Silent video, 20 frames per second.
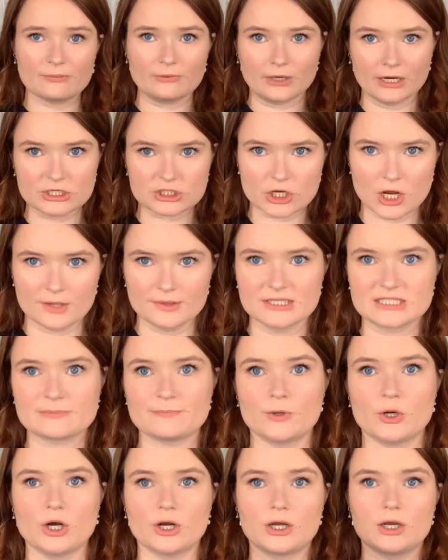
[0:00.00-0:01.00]
when I saw this
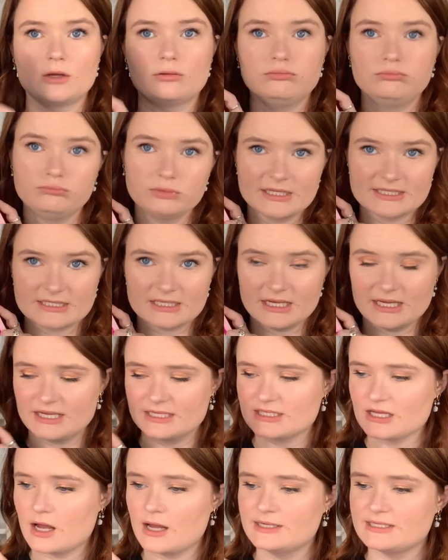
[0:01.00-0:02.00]
book. This
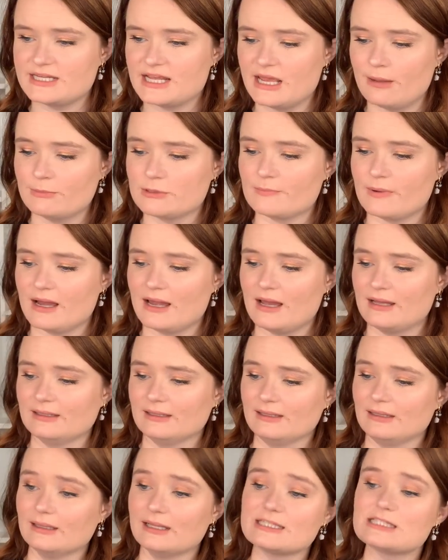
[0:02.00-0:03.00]
is Untamed by
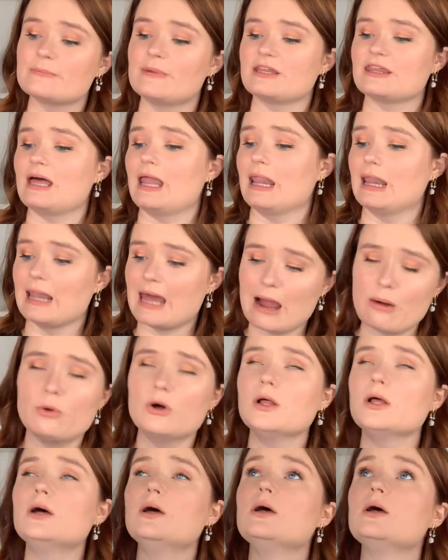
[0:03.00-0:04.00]
Elizabeth
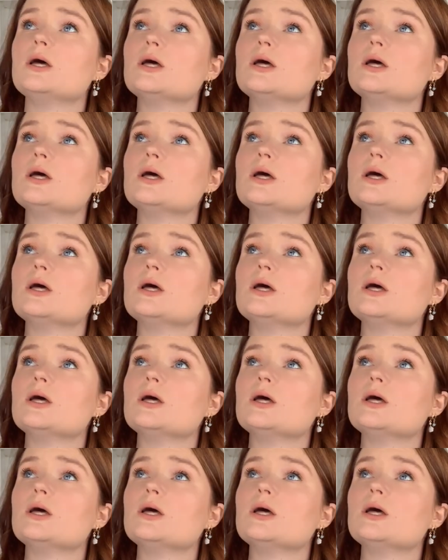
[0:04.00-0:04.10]
Lowell.